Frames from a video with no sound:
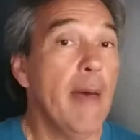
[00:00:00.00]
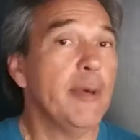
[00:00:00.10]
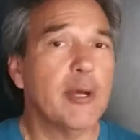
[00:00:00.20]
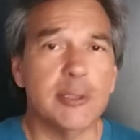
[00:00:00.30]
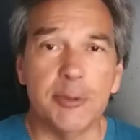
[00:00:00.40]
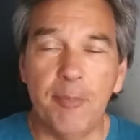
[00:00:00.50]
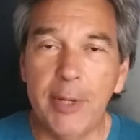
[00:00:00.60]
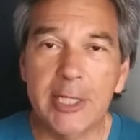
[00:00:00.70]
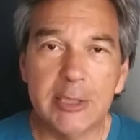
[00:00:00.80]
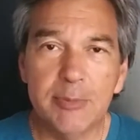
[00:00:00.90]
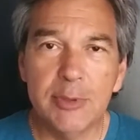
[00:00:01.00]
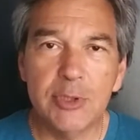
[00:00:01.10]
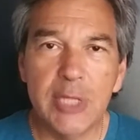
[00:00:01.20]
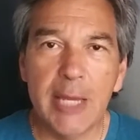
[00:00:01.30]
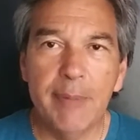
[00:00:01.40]
Because the biggest
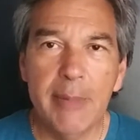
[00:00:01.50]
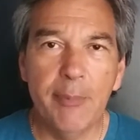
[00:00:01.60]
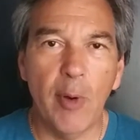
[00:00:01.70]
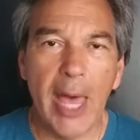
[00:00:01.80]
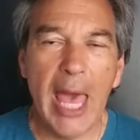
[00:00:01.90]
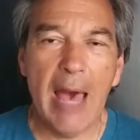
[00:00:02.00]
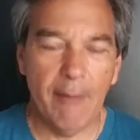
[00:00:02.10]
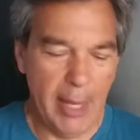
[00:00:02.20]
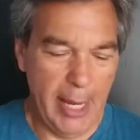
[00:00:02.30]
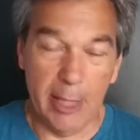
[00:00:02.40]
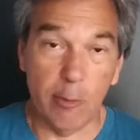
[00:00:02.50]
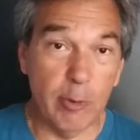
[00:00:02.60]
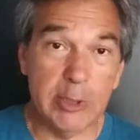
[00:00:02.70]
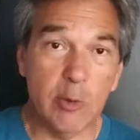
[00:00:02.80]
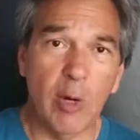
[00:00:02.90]
mistake people have, and the
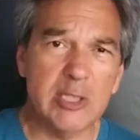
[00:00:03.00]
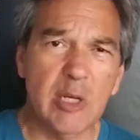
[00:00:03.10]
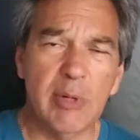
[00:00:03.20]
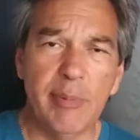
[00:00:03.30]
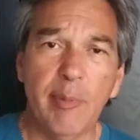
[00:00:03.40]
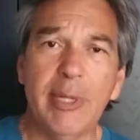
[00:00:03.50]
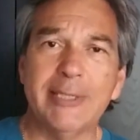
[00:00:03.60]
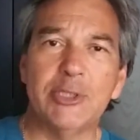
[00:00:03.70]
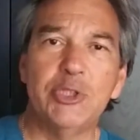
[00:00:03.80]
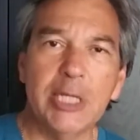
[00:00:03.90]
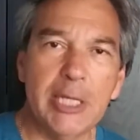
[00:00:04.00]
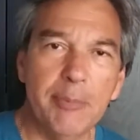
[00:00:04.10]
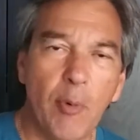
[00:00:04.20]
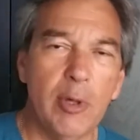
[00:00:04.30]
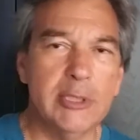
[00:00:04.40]
reason why so many people hit
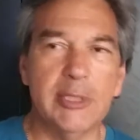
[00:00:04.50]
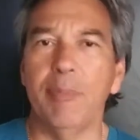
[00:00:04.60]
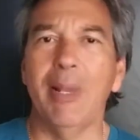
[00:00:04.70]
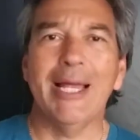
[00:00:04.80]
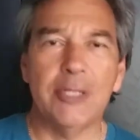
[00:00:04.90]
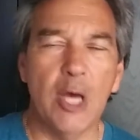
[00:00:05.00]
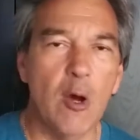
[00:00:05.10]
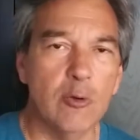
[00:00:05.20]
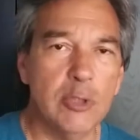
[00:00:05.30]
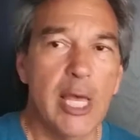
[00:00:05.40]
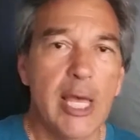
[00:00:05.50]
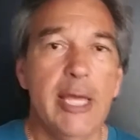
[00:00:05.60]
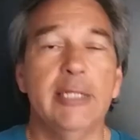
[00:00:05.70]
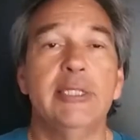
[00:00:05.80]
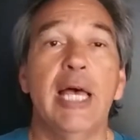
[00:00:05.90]
sticking points and plateaus,
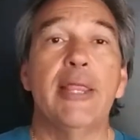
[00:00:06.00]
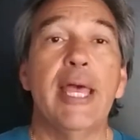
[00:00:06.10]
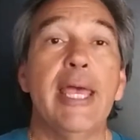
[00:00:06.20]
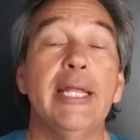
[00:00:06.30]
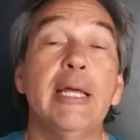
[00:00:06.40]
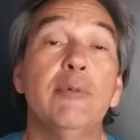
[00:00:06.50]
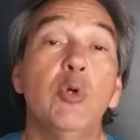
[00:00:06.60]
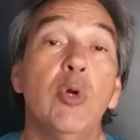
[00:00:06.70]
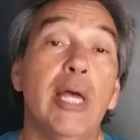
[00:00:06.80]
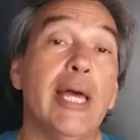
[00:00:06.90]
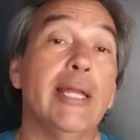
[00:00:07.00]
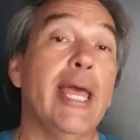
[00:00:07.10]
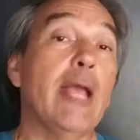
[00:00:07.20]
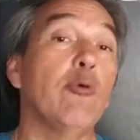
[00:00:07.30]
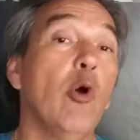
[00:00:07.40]
is that they end up doing an
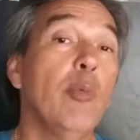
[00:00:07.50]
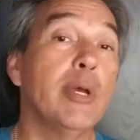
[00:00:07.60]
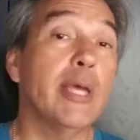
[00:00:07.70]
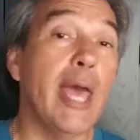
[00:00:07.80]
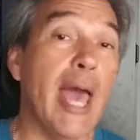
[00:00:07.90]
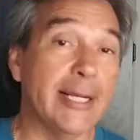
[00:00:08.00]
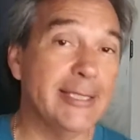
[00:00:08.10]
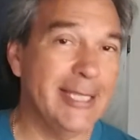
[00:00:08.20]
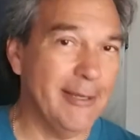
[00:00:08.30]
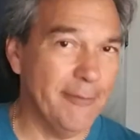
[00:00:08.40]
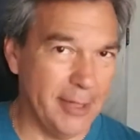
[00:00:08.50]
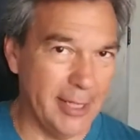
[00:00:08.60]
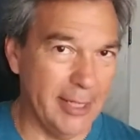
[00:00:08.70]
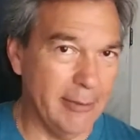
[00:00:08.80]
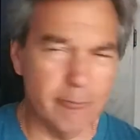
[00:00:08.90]
aerobic
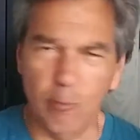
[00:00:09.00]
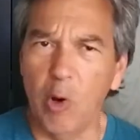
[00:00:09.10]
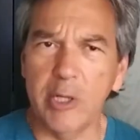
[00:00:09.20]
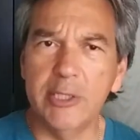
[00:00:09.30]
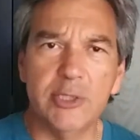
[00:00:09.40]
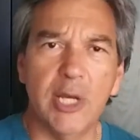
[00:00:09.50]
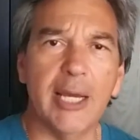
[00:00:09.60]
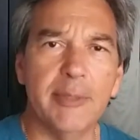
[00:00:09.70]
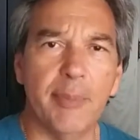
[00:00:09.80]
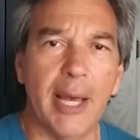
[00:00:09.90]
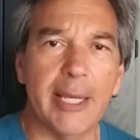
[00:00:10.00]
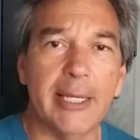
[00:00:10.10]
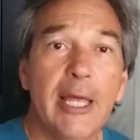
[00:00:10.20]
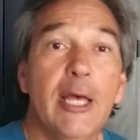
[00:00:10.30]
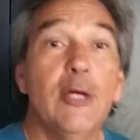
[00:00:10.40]
activity, walking, jogging,
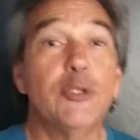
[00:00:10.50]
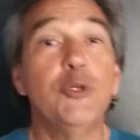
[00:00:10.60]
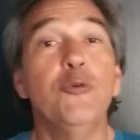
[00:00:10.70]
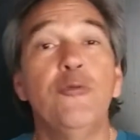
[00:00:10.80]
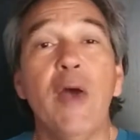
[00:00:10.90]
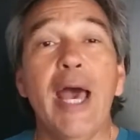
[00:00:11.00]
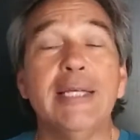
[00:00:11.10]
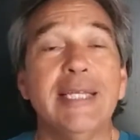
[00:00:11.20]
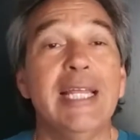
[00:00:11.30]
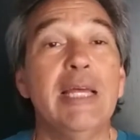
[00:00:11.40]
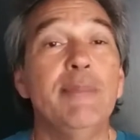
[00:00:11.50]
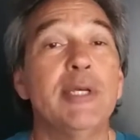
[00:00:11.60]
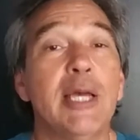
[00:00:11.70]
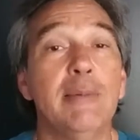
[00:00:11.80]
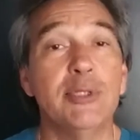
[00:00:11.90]
biking, too fast, and it
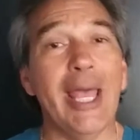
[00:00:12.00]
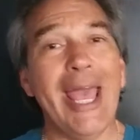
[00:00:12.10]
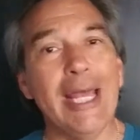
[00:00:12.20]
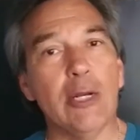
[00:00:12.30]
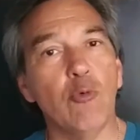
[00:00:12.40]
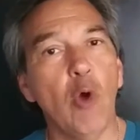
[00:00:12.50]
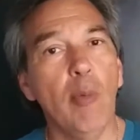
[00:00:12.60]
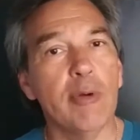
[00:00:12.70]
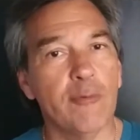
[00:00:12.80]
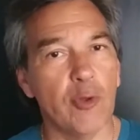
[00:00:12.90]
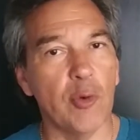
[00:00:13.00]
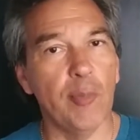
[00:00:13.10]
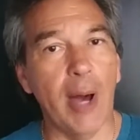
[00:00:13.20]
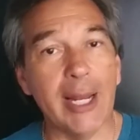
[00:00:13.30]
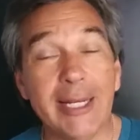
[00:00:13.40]
becomes anaerobic for their
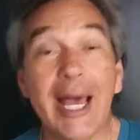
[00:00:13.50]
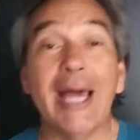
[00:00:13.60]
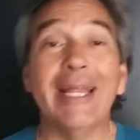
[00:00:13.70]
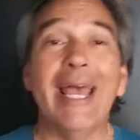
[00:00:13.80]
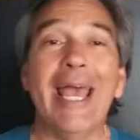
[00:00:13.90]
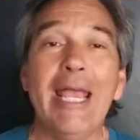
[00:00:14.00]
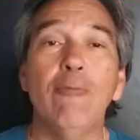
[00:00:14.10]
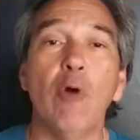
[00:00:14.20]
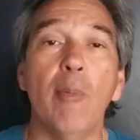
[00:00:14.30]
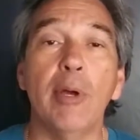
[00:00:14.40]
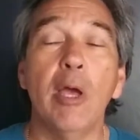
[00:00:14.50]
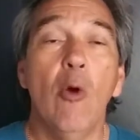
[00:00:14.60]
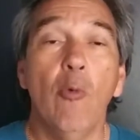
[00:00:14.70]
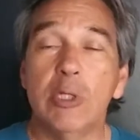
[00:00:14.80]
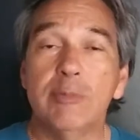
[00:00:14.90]
body, not aerobic,
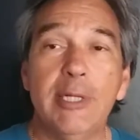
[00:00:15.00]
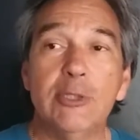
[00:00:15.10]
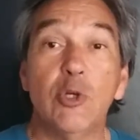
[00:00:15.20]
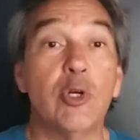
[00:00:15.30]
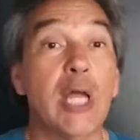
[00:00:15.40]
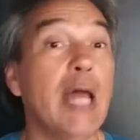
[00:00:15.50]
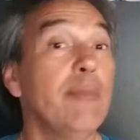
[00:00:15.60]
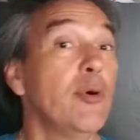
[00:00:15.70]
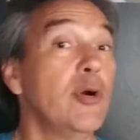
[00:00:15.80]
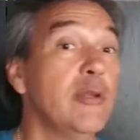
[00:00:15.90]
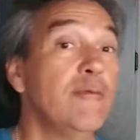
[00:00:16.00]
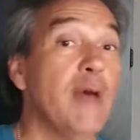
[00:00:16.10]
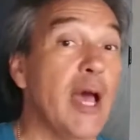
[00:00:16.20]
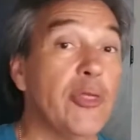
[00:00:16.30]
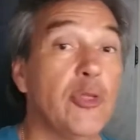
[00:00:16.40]
which means they're not burning
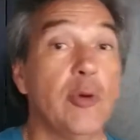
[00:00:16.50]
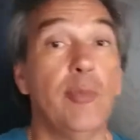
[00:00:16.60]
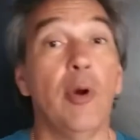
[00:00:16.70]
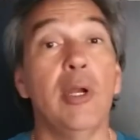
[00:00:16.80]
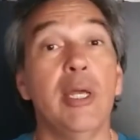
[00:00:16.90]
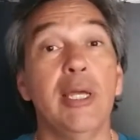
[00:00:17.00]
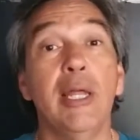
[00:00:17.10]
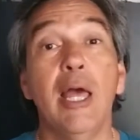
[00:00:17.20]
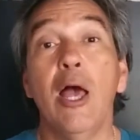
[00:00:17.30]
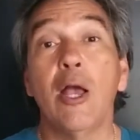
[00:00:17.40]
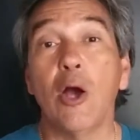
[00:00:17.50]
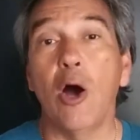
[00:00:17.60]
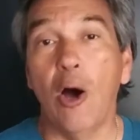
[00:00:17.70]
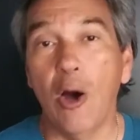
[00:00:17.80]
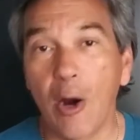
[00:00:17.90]
fat, they're burning
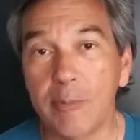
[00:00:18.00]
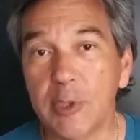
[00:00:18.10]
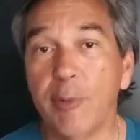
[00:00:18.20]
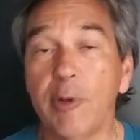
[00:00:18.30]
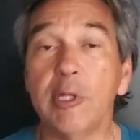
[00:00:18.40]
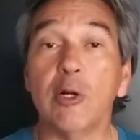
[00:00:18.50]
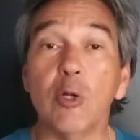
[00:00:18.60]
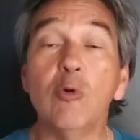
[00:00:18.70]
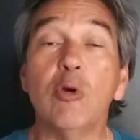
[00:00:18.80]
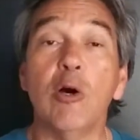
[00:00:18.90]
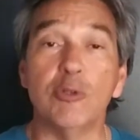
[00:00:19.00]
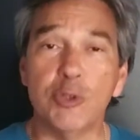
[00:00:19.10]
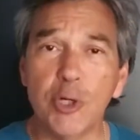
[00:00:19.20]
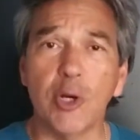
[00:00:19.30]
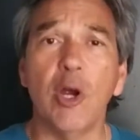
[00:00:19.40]
carbs, they're burning glucose,
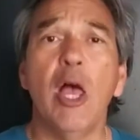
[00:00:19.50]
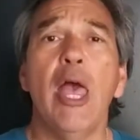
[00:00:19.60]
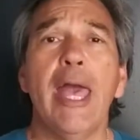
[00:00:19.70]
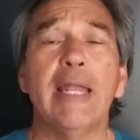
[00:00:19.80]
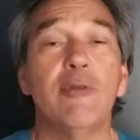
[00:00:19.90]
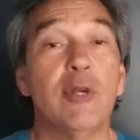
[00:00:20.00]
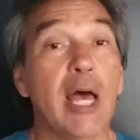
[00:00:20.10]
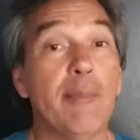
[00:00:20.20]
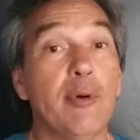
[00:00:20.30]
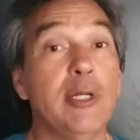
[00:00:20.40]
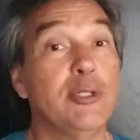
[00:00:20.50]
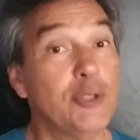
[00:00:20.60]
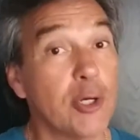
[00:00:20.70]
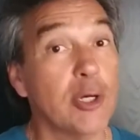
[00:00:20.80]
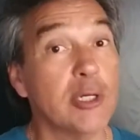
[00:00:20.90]
sugar. And if they're not burning
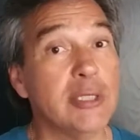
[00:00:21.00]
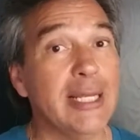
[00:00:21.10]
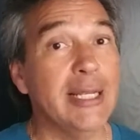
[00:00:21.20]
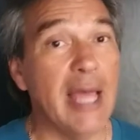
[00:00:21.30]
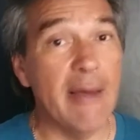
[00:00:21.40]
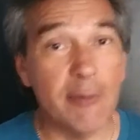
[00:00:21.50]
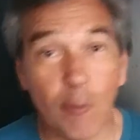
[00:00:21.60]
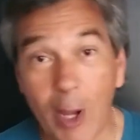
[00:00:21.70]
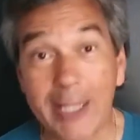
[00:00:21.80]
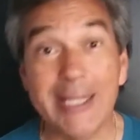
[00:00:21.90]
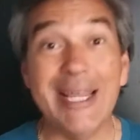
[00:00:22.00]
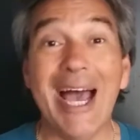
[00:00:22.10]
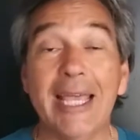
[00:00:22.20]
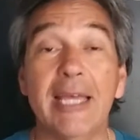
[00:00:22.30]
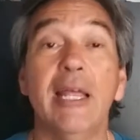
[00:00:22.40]
sugar because they didn't have the right
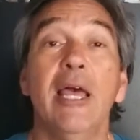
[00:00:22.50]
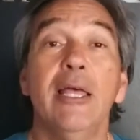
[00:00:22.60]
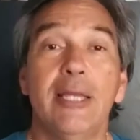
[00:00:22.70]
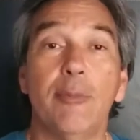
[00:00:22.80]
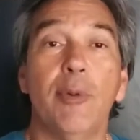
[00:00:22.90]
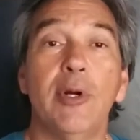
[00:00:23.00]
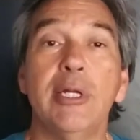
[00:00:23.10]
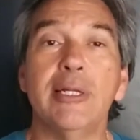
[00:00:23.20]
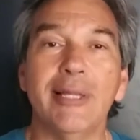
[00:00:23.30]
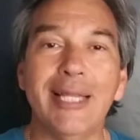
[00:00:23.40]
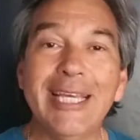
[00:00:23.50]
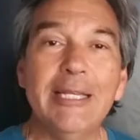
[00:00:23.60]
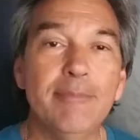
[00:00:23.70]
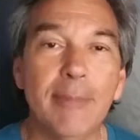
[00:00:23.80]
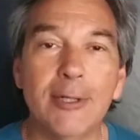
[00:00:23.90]
diet, they're burning
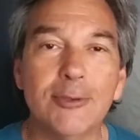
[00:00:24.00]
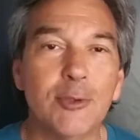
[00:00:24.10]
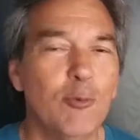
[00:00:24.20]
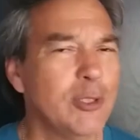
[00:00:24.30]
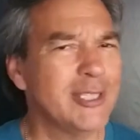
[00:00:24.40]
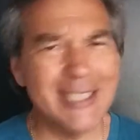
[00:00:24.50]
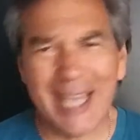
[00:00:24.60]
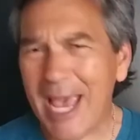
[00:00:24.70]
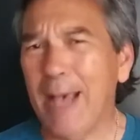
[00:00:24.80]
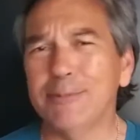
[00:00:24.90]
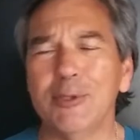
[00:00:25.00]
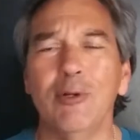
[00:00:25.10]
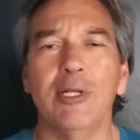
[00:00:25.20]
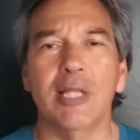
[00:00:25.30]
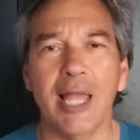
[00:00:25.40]
lean muscle, which is
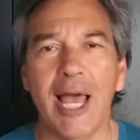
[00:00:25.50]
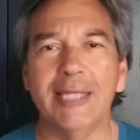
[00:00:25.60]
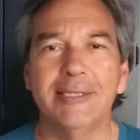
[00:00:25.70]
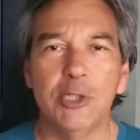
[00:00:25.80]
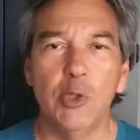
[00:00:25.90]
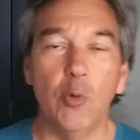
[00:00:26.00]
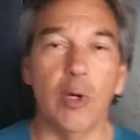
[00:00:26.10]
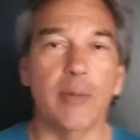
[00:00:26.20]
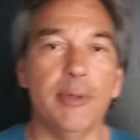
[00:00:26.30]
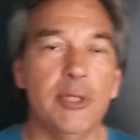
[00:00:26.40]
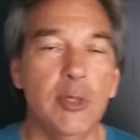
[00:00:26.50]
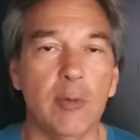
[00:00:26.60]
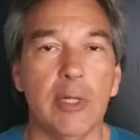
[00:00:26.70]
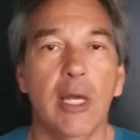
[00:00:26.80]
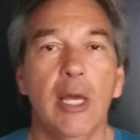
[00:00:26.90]
absolutely the last thing you want to be
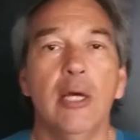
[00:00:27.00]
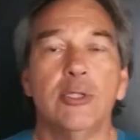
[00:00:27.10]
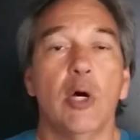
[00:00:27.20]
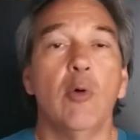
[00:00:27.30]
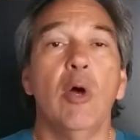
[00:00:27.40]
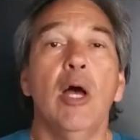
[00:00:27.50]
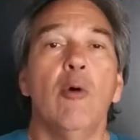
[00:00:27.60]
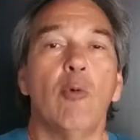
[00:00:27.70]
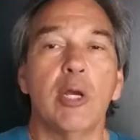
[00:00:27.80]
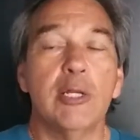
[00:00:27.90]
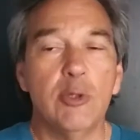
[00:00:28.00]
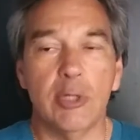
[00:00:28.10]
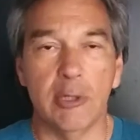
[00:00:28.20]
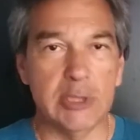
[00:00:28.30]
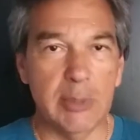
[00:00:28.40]
doing. So we're going to do a
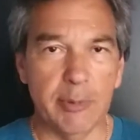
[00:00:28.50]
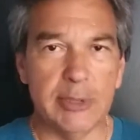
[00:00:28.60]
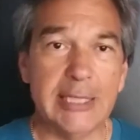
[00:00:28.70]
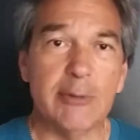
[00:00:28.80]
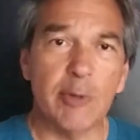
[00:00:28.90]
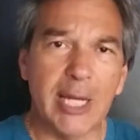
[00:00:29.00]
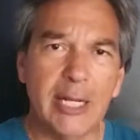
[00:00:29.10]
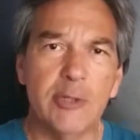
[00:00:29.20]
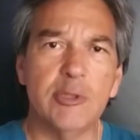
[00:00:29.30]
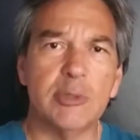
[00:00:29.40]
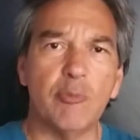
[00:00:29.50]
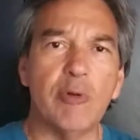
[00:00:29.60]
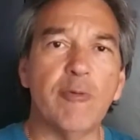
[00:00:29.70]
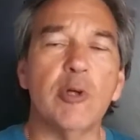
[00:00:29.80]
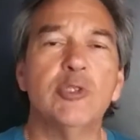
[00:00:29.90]
little simple test, and we're kind of do some
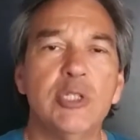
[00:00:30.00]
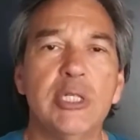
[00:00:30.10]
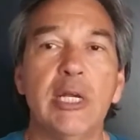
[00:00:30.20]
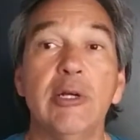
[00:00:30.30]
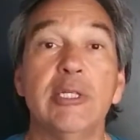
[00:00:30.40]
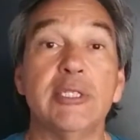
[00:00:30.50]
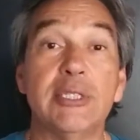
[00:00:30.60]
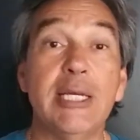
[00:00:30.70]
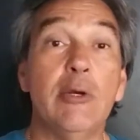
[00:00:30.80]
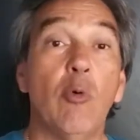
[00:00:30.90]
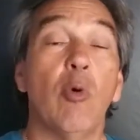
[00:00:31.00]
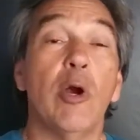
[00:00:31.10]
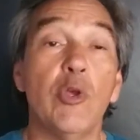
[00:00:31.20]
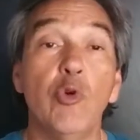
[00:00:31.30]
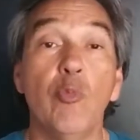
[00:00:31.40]
reverse engineering to see where
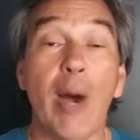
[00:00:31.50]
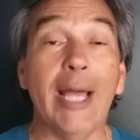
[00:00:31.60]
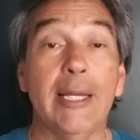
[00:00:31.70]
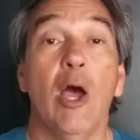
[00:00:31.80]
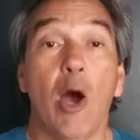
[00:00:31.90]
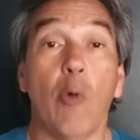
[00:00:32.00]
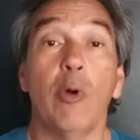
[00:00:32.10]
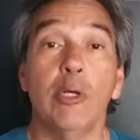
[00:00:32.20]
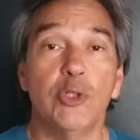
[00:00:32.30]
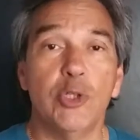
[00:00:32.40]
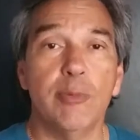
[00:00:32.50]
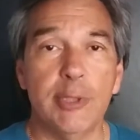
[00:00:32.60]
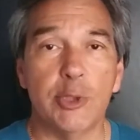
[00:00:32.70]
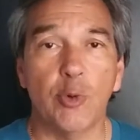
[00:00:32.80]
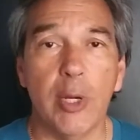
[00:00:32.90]
you might or where you should be
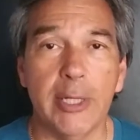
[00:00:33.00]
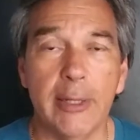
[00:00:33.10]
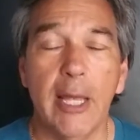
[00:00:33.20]
training.